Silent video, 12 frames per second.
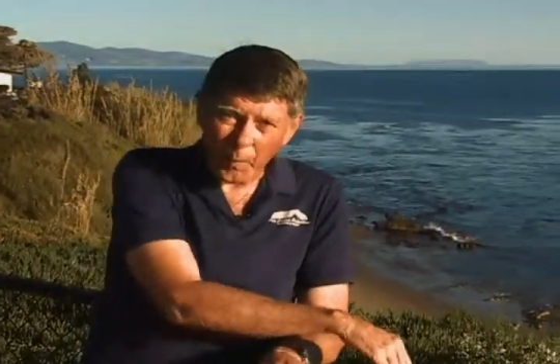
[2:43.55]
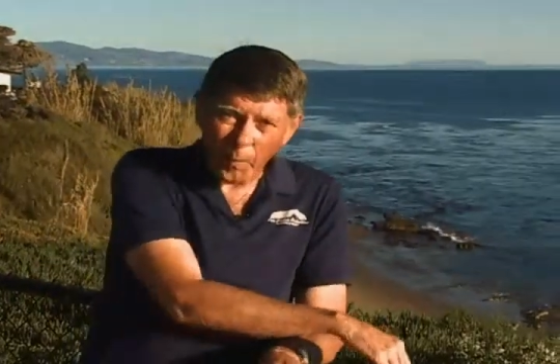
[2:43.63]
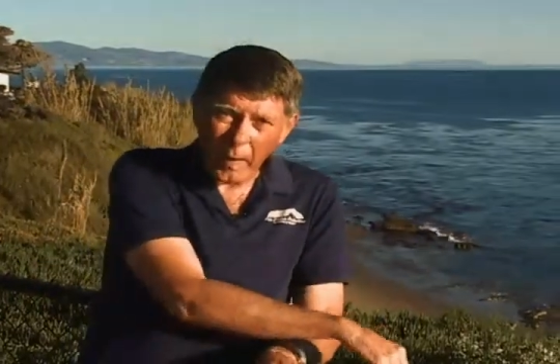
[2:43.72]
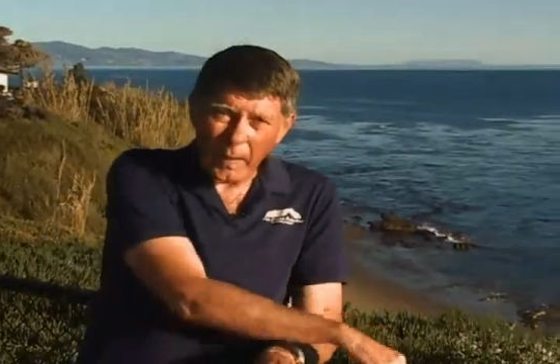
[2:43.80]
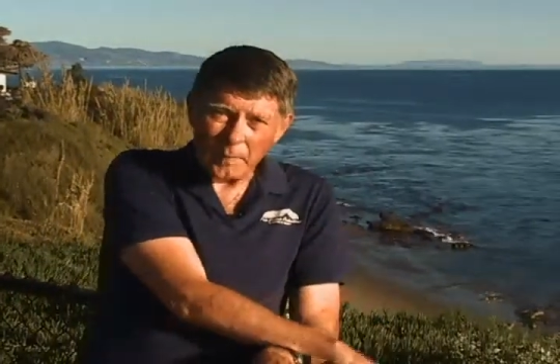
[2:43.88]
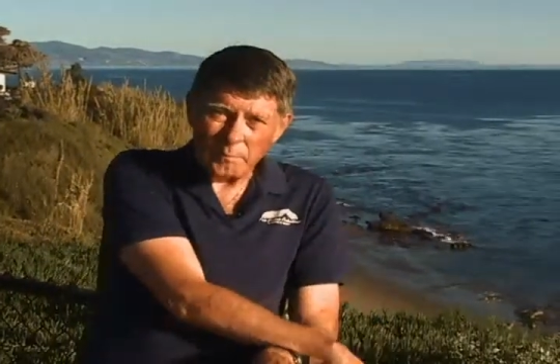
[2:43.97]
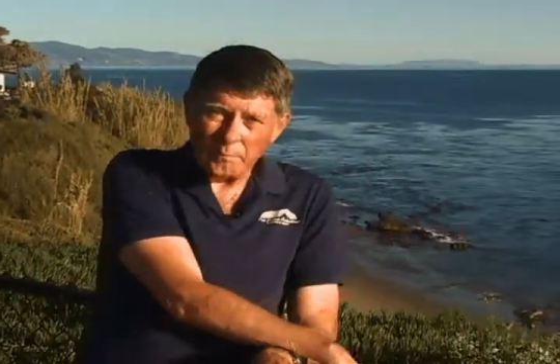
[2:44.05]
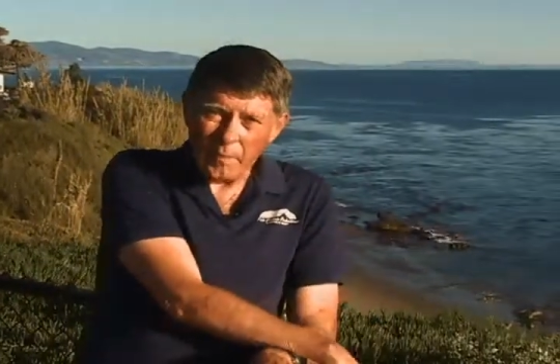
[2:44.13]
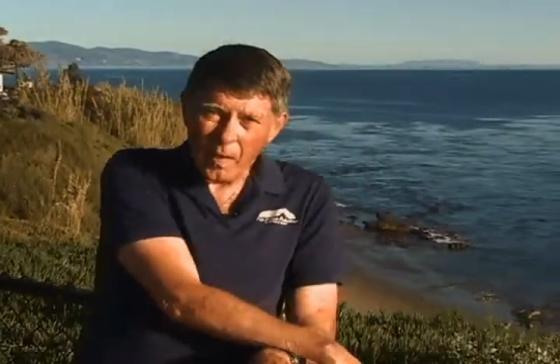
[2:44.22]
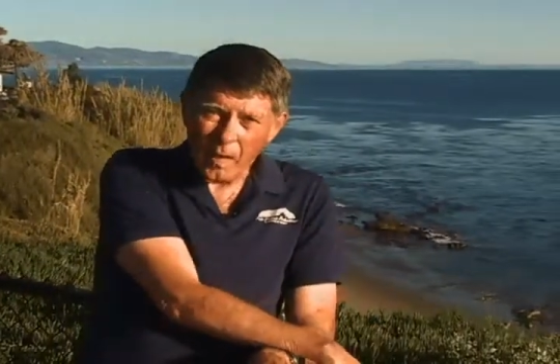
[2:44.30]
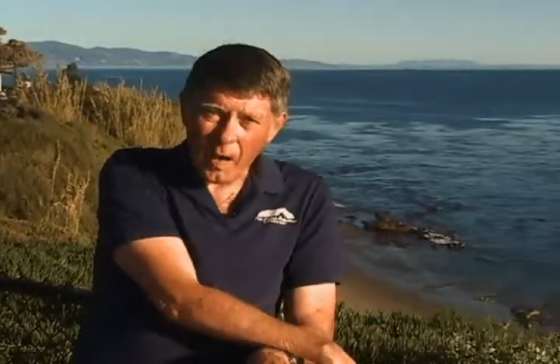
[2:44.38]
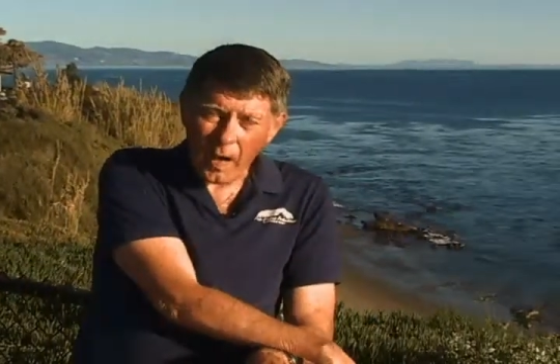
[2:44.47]
while,
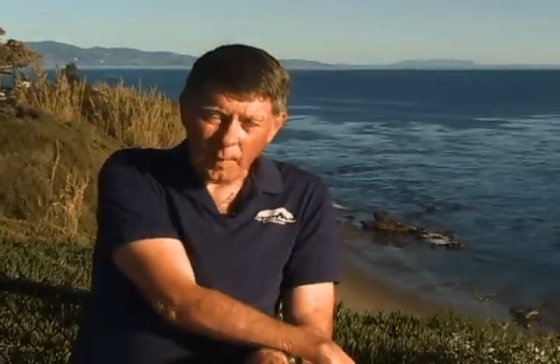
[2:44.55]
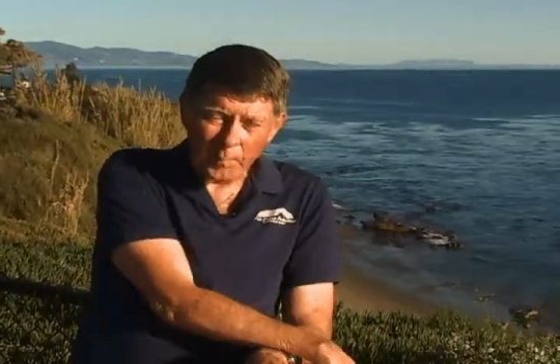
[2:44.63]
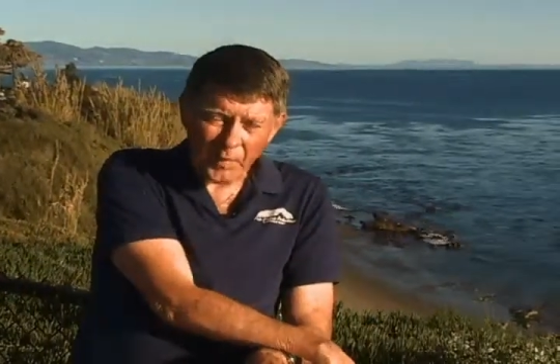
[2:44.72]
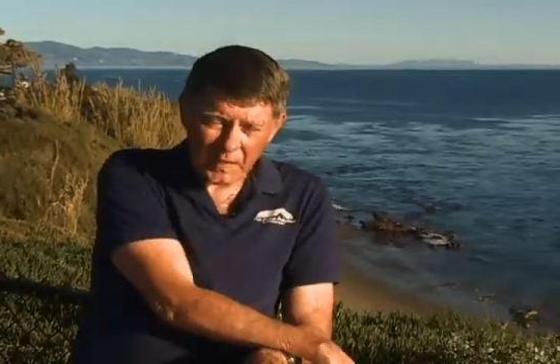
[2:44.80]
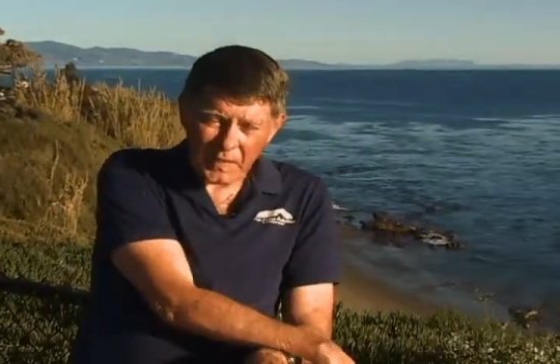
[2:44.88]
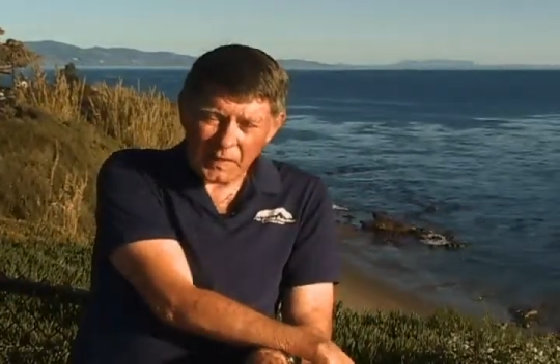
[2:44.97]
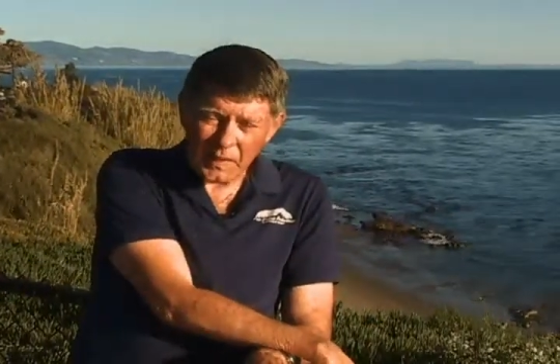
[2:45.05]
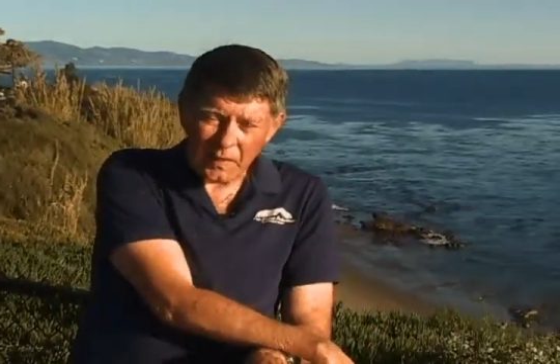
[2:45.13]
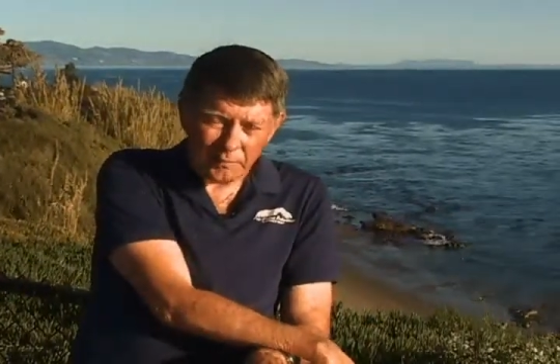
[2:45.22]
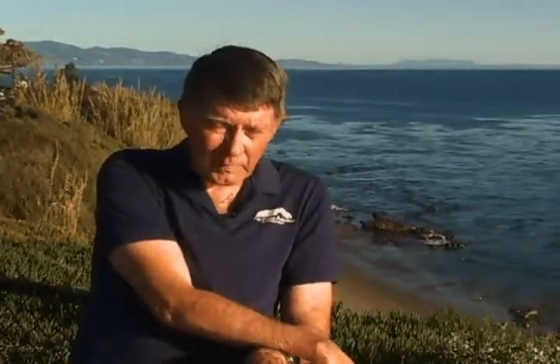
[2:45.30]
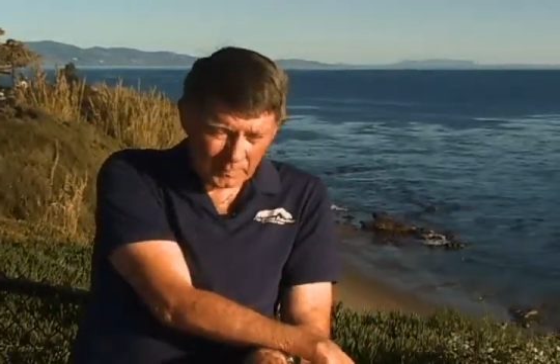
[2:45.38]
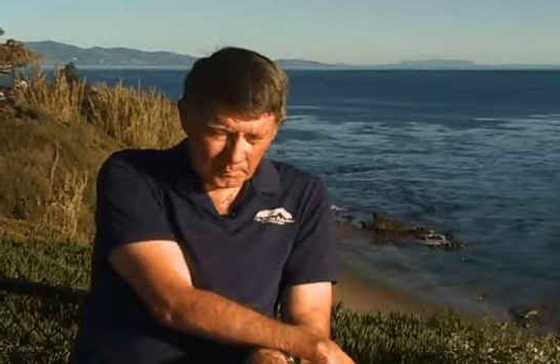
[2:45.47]
I'm ready and
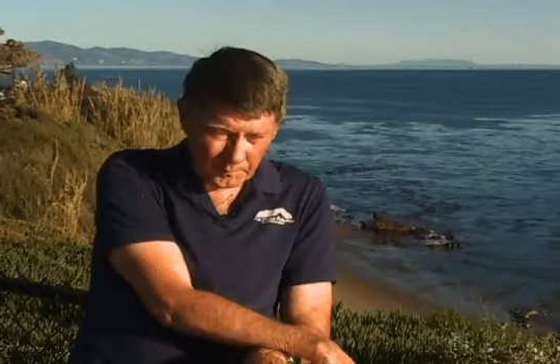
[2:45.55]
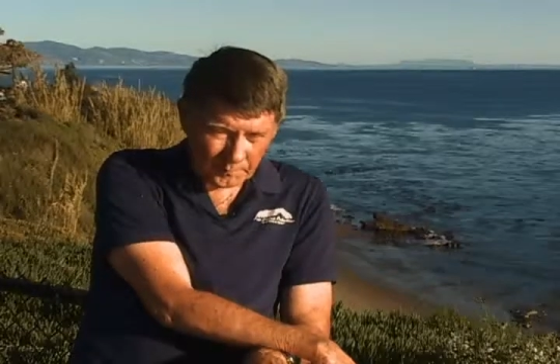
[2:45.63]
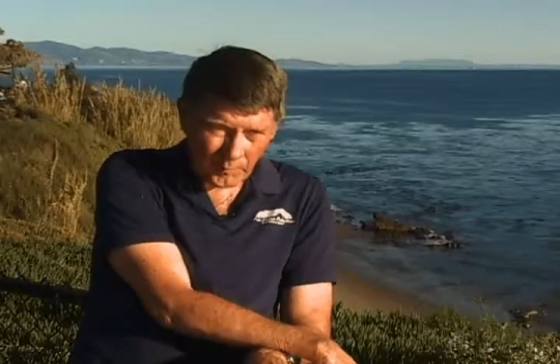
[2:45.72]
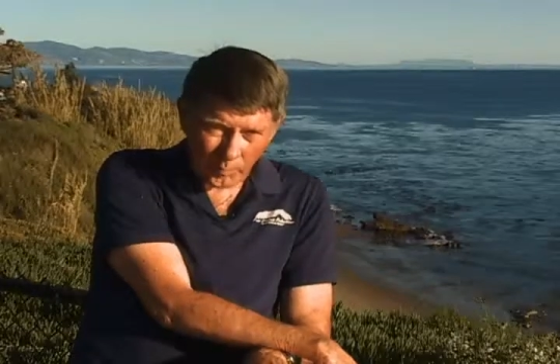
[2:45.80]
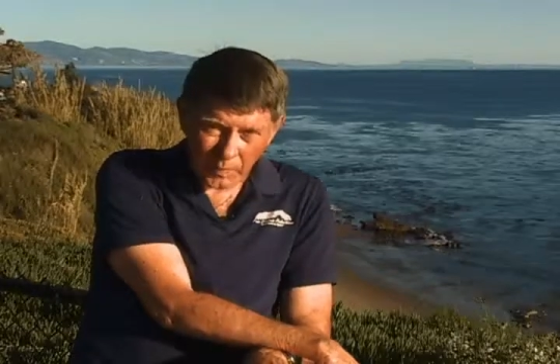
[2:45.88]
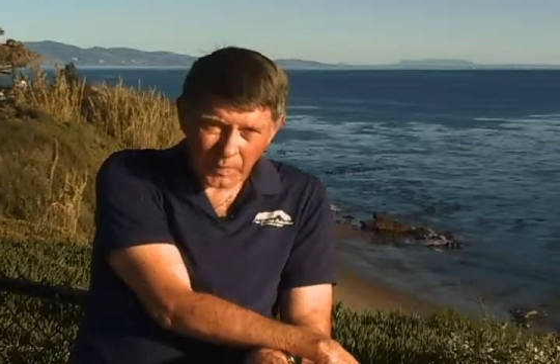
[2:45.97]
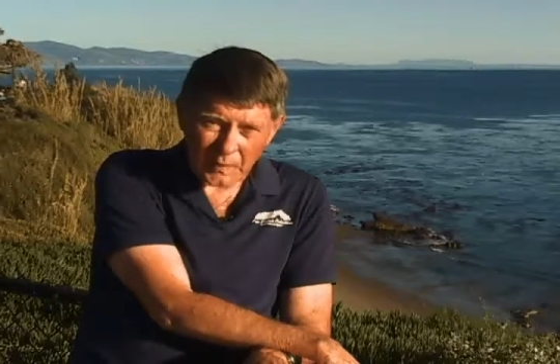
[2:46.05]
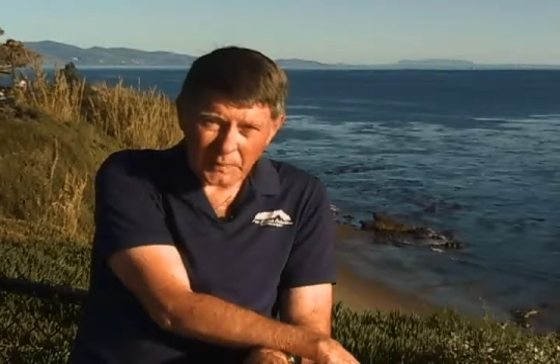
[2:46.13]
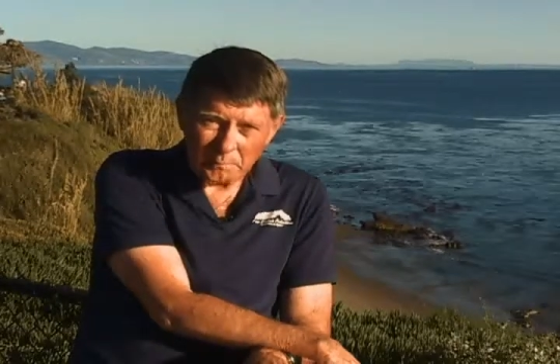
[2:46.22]
available for work.